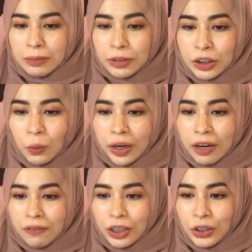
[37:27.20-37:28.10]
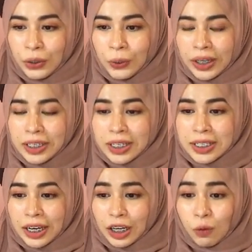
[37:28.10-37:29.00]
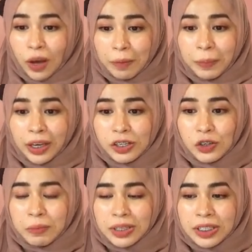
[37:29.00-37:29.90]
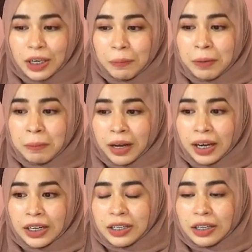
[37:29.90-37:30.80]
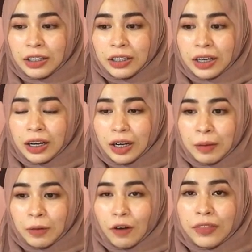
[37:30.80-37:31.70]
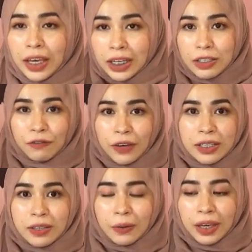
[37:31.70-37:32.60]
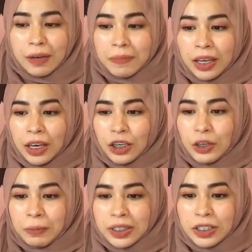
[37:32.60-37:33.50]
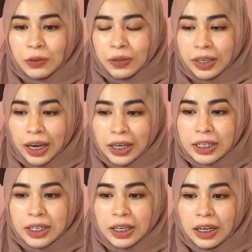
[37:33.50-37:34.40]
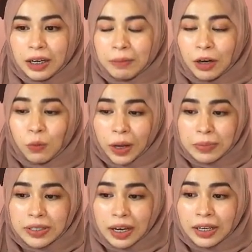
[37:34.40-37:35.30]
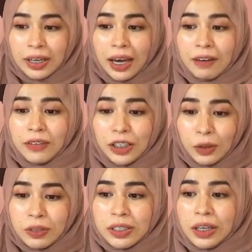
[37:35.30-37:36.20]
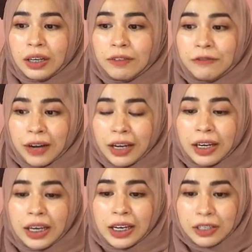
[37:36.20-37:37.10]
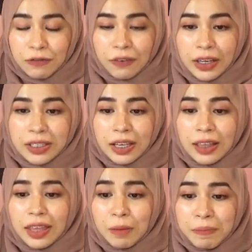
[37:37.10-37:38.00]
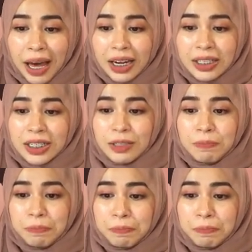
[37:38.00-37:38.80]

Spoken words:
so whenever you design a web page, you must keep in mind of the interface. Okay, you must create a website that have a user-friendly interface that balances